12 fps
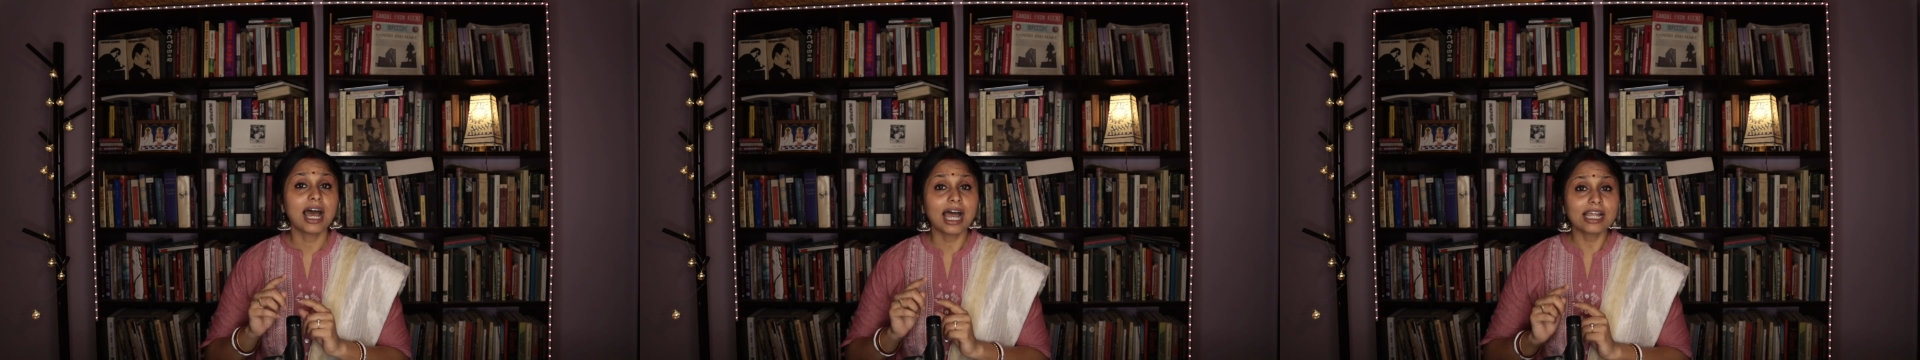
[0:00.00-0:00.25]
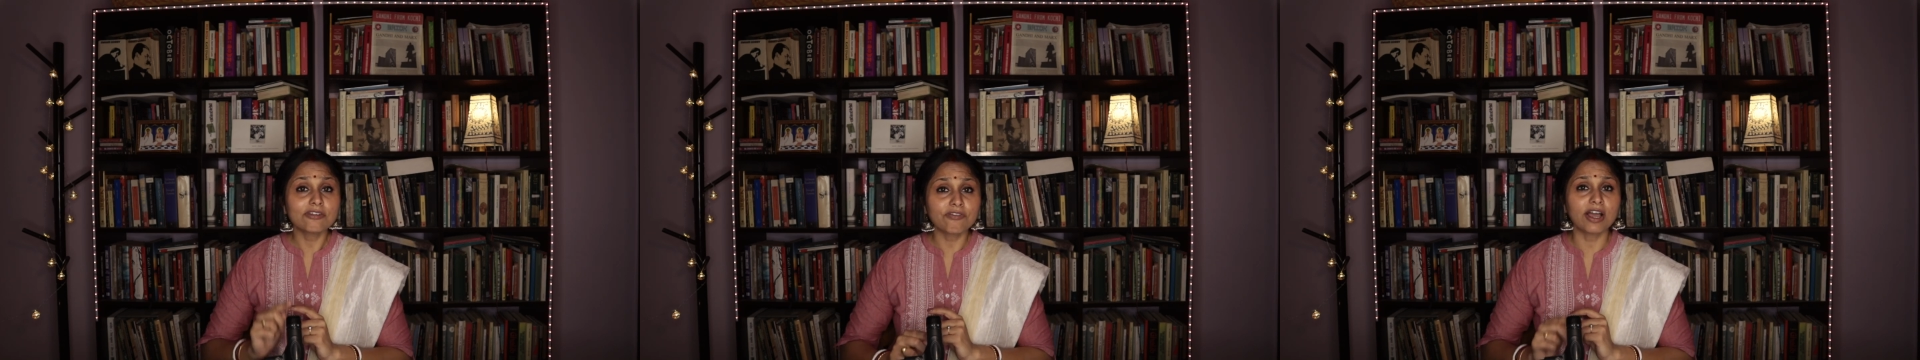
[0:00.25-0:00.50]

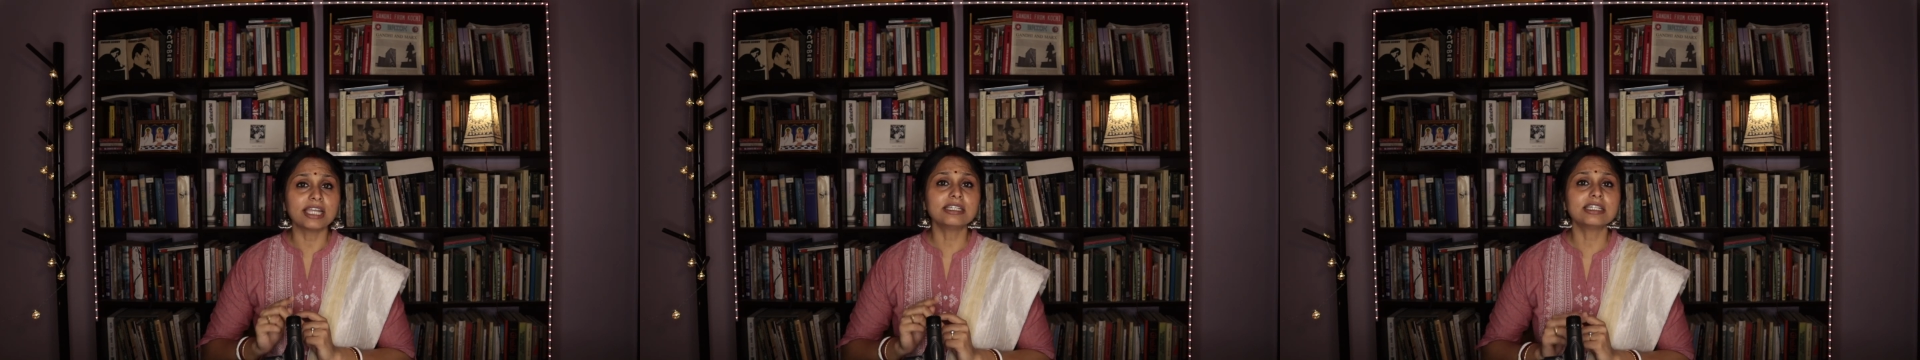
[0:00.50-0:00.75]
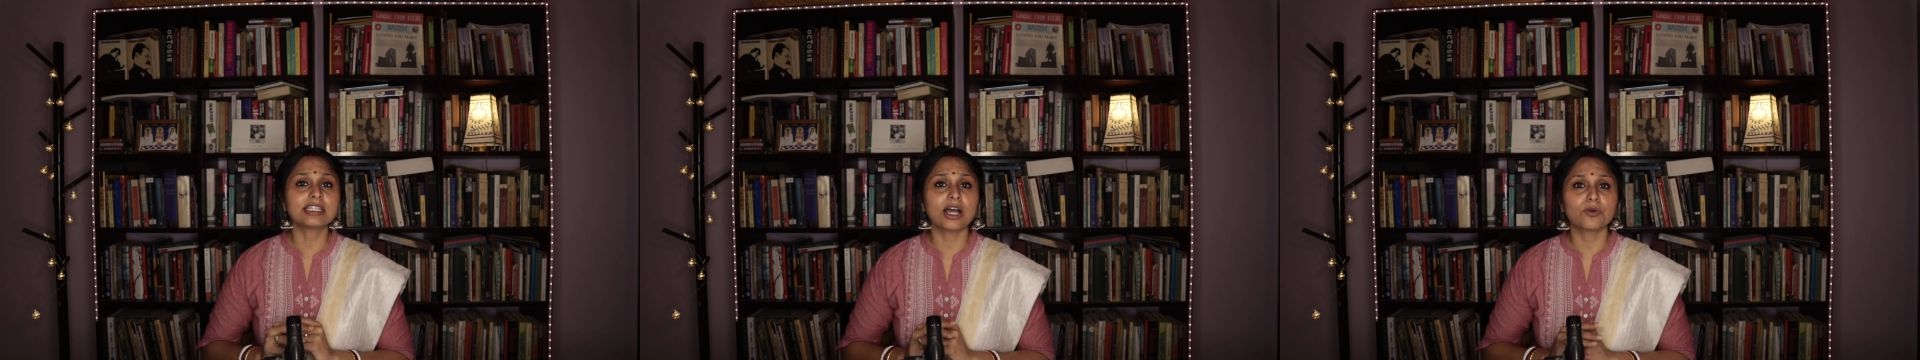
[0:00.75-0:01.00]
I'll find
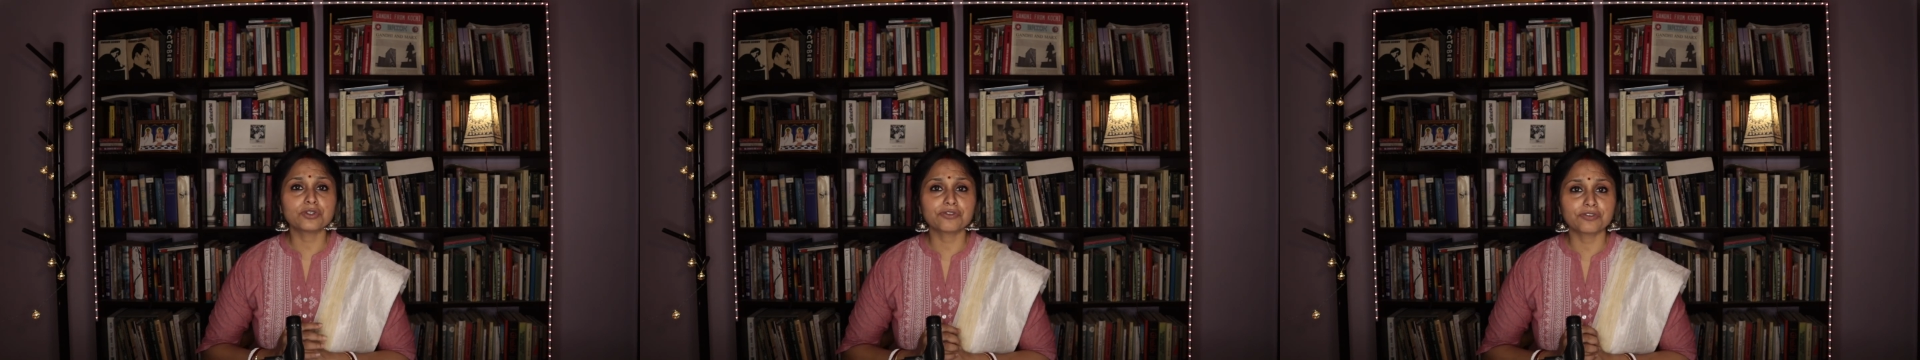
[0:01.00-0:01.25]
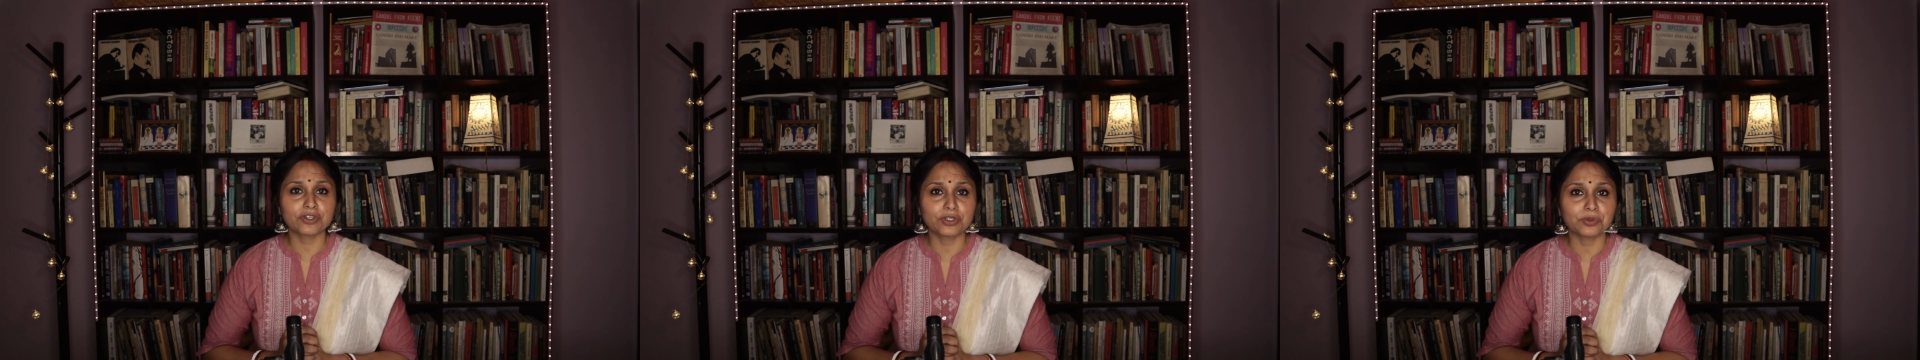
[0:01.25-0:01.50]
it out
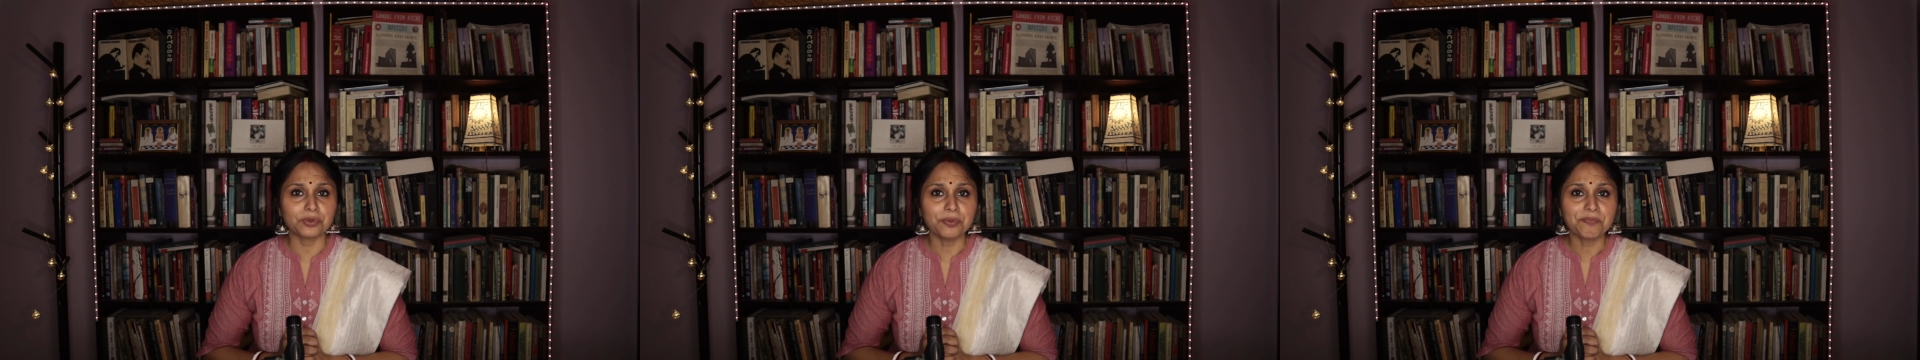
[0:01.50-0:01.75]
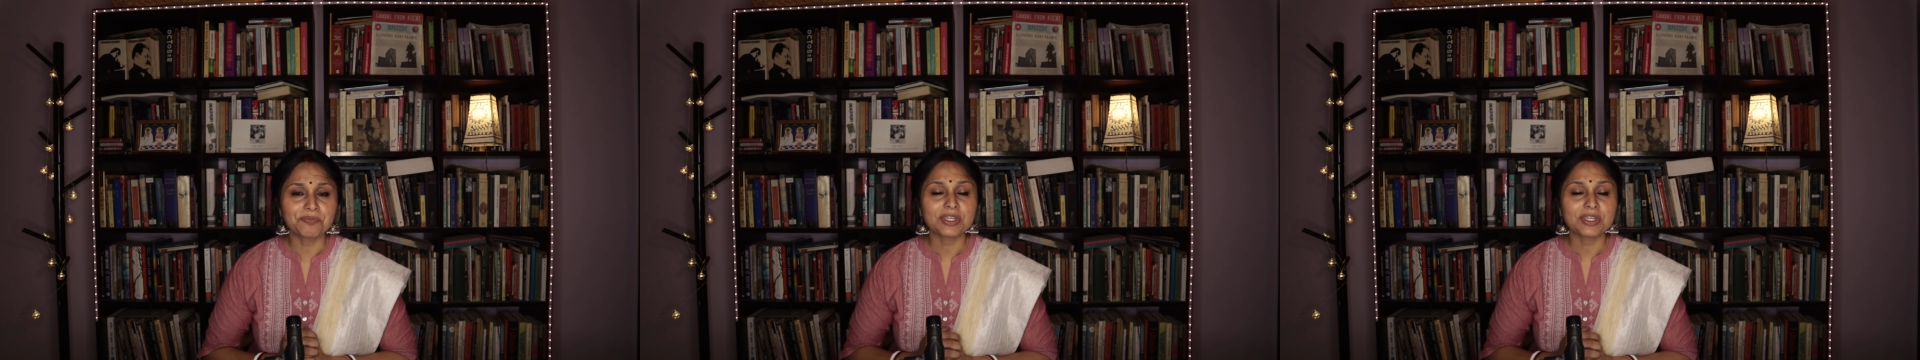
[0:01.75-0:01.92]
for you,